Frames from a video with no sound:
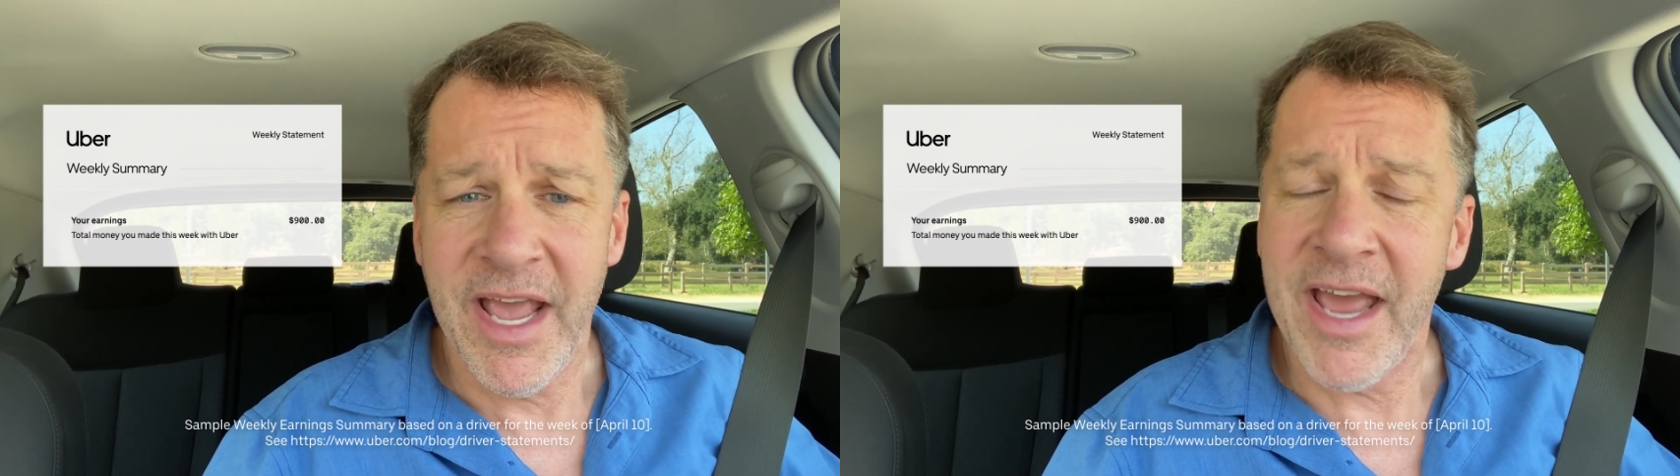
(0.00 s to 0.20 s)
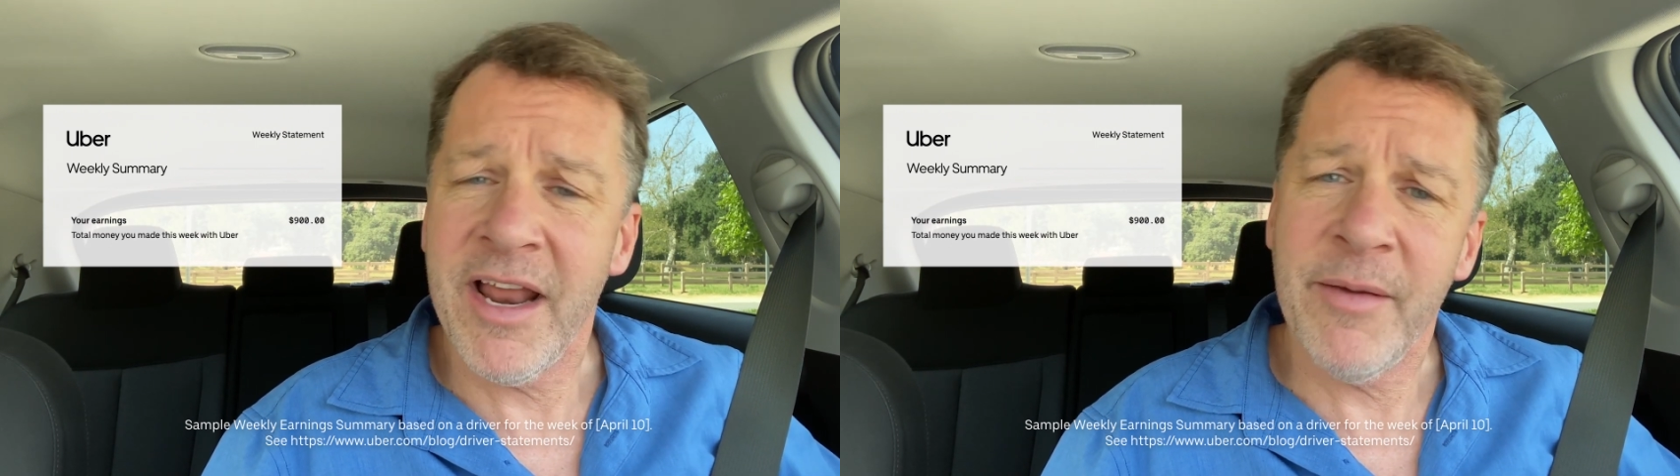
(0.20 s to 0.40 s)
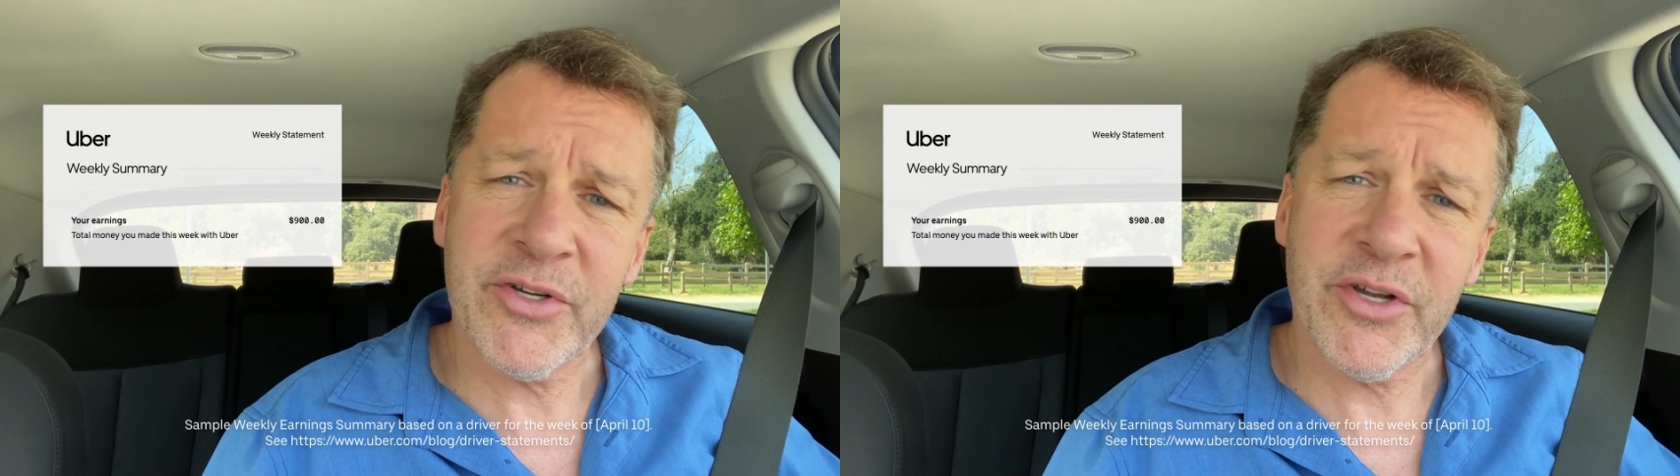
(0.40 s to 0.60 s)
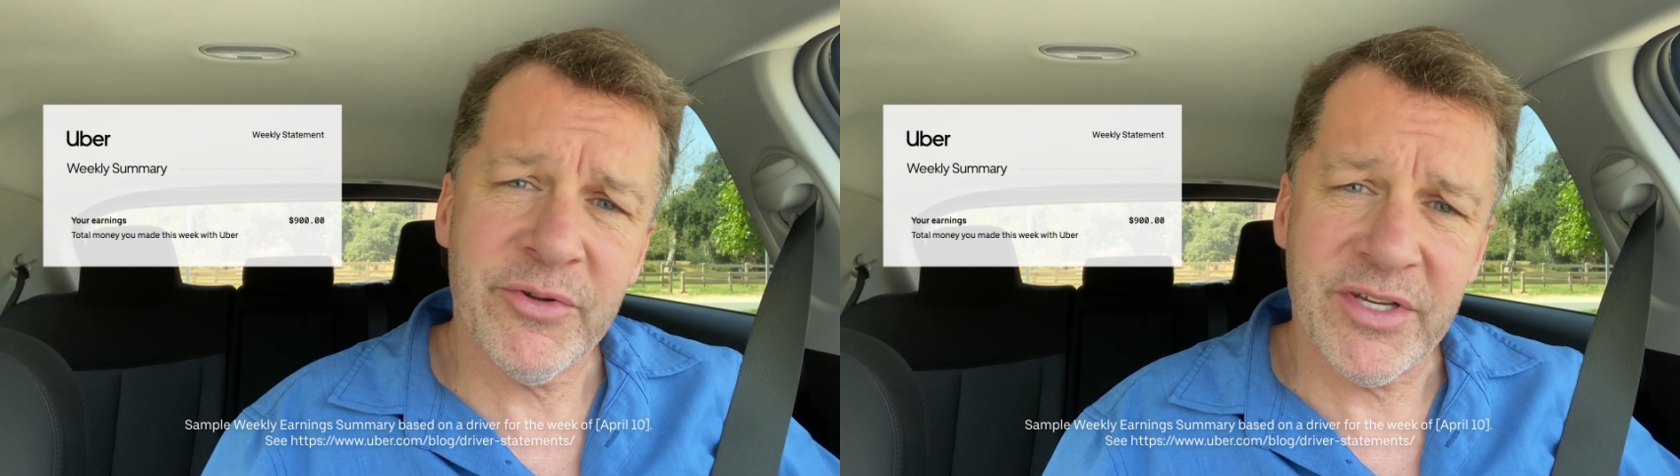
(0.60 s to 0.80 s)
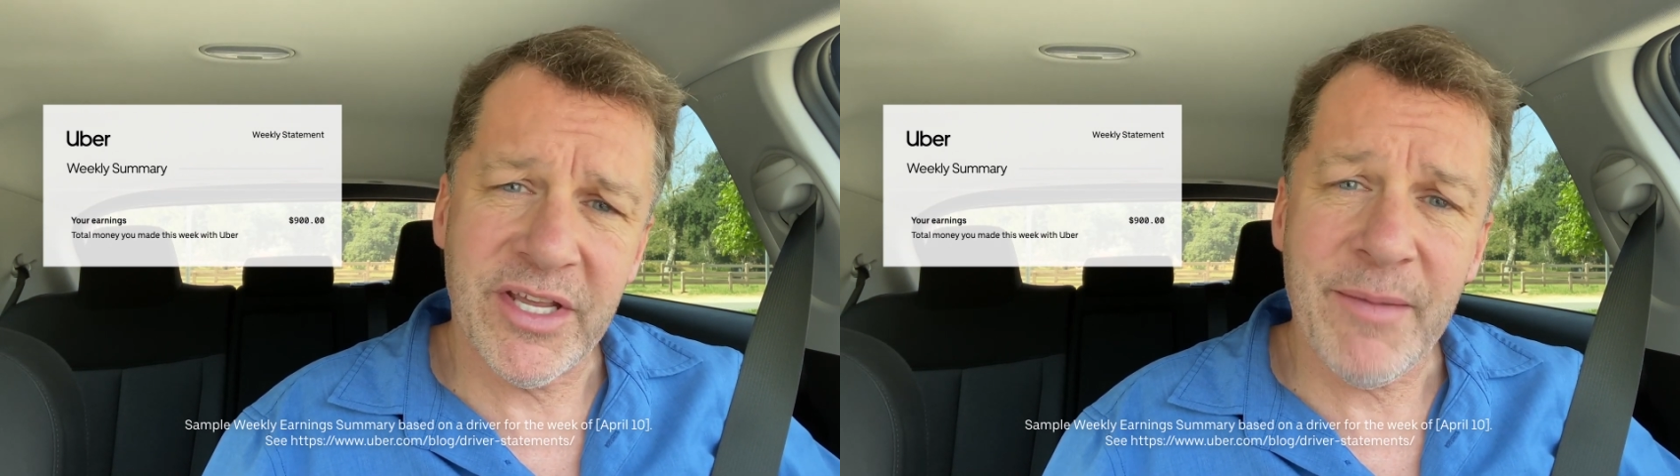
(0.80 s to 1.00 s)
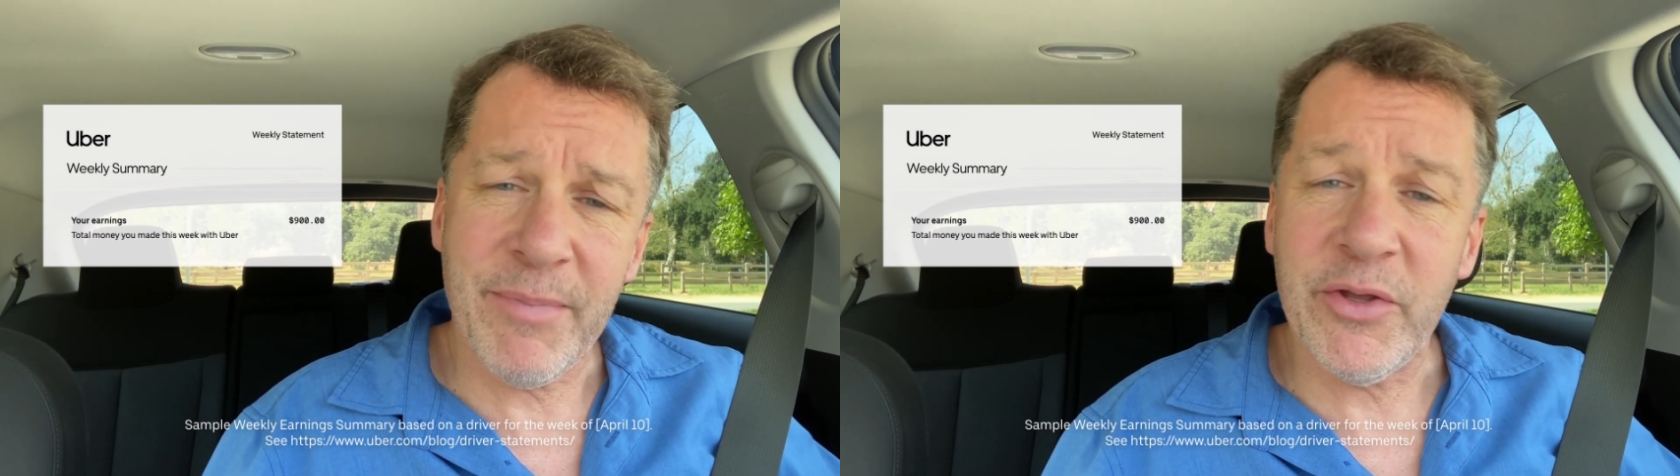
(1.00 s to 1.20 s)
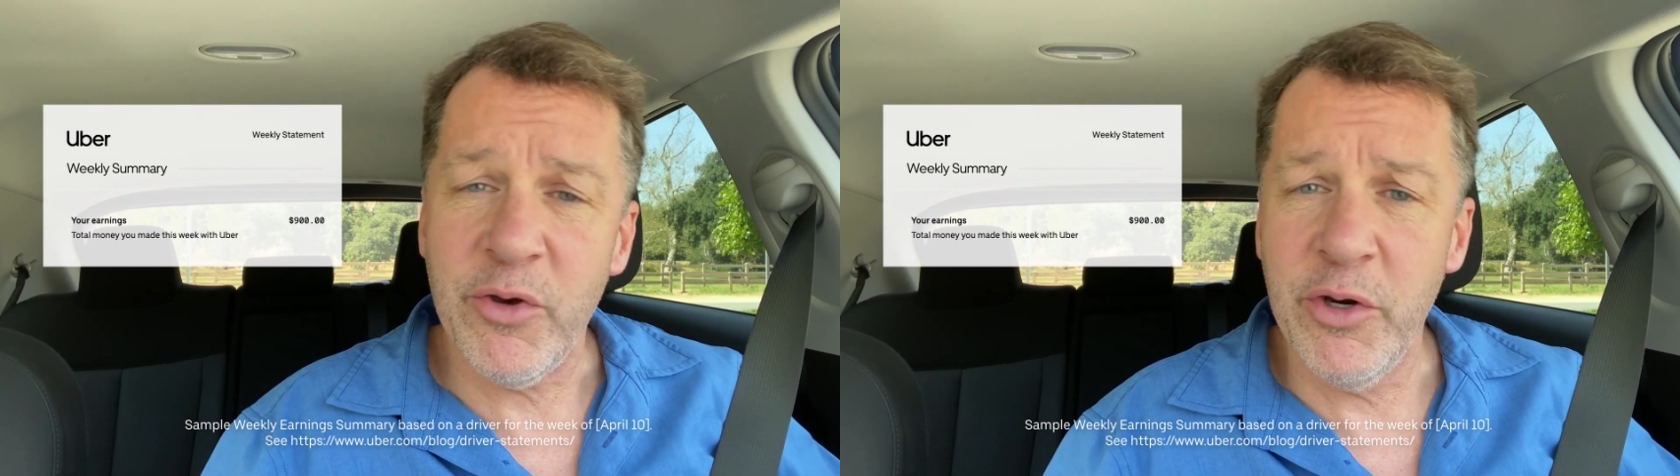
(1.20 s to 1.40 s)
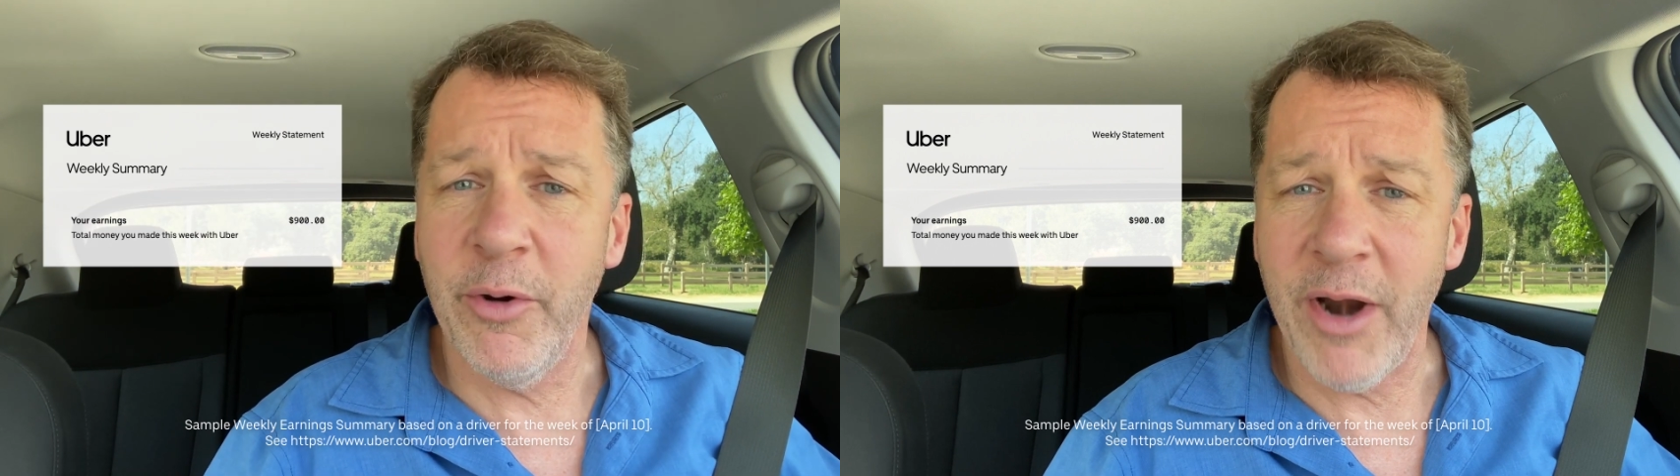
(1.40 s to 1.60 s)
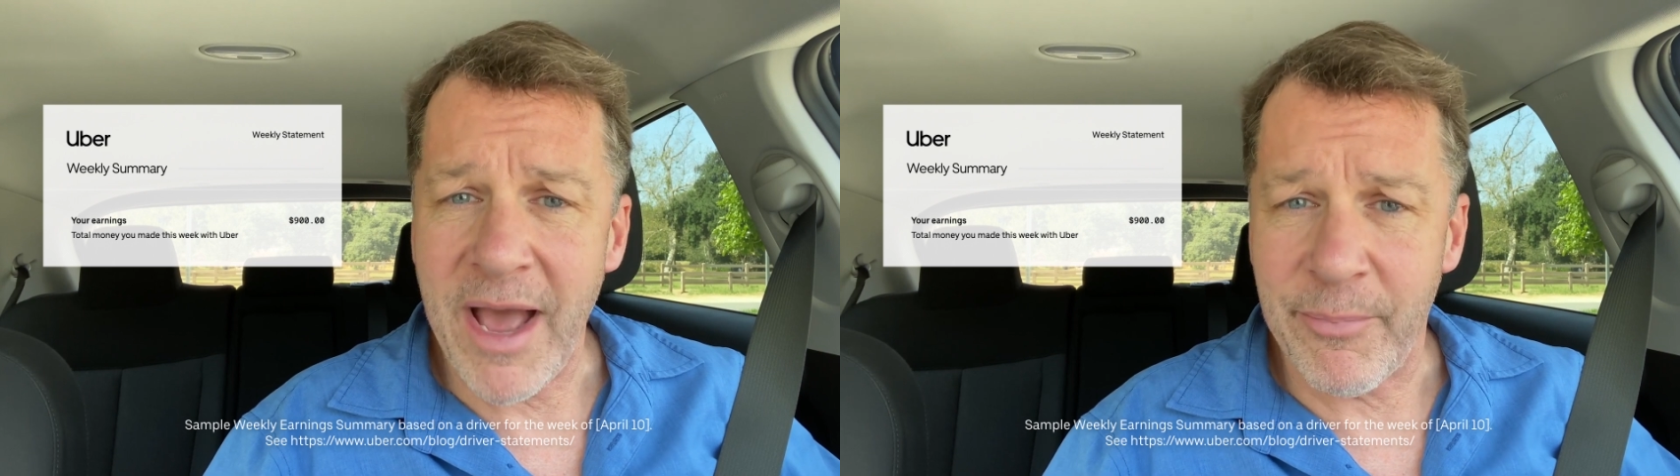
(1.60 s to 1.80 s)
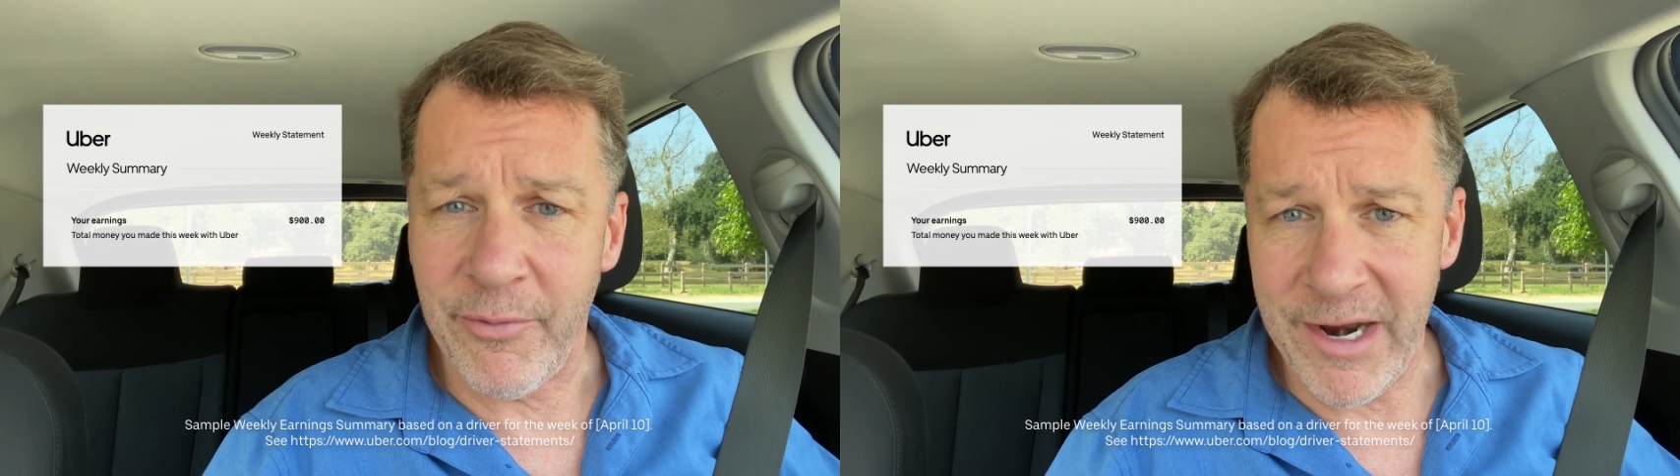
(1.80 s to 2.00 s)
and how much goes to keeping the Uber
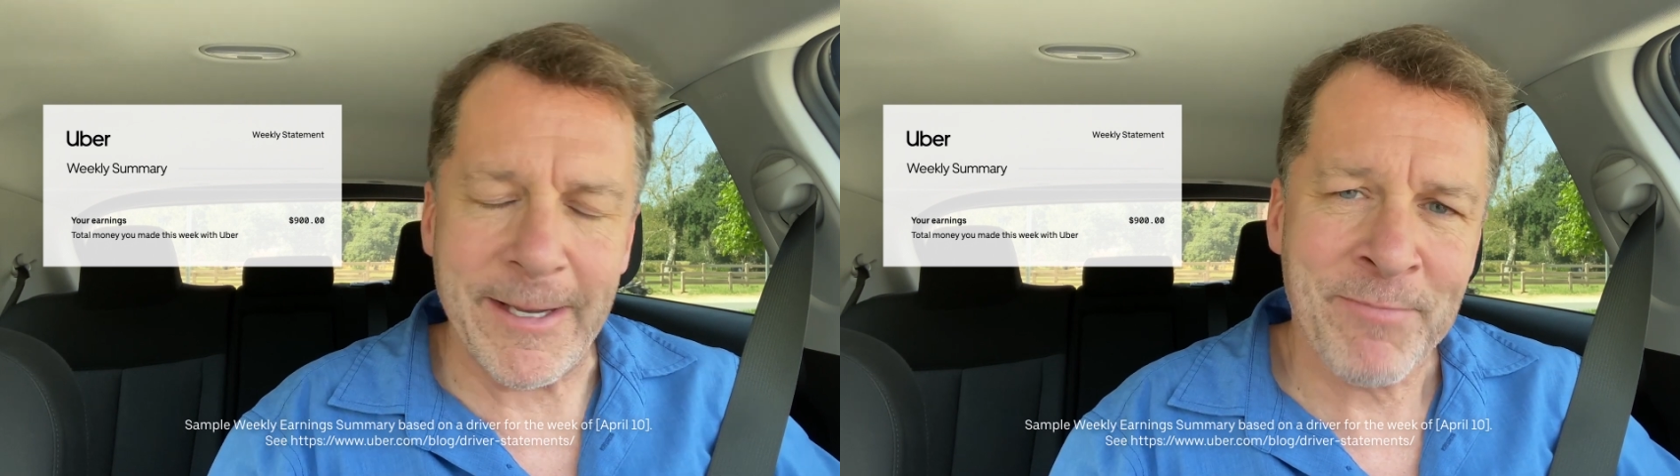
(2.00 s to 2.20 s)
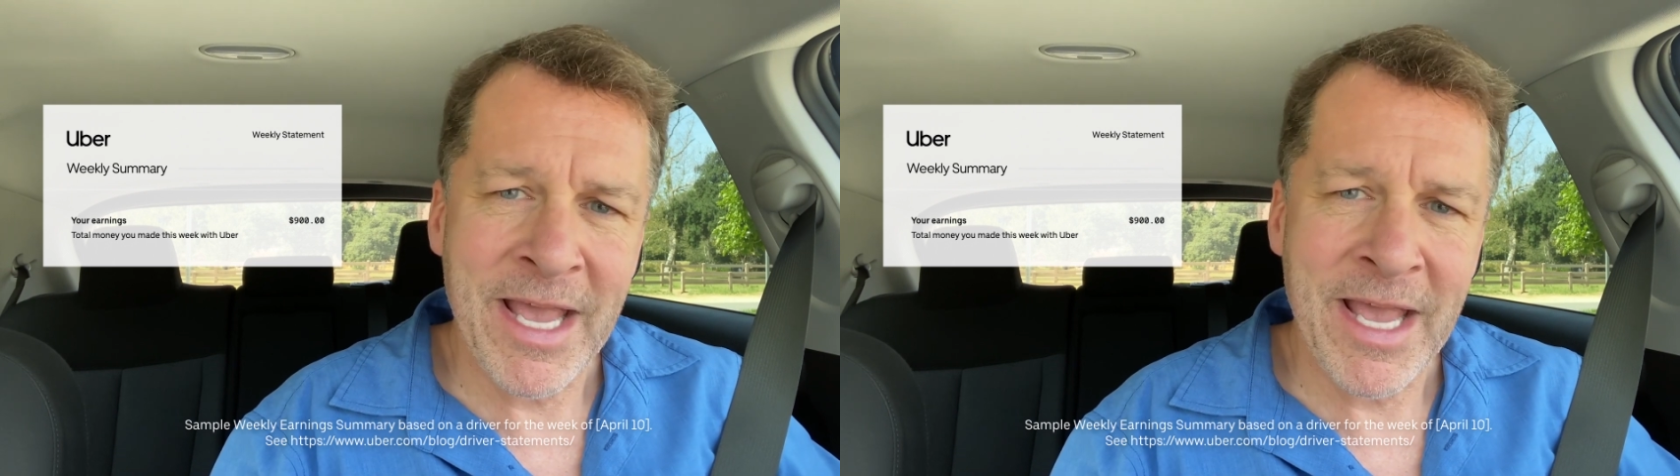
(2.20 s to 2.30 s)
app running.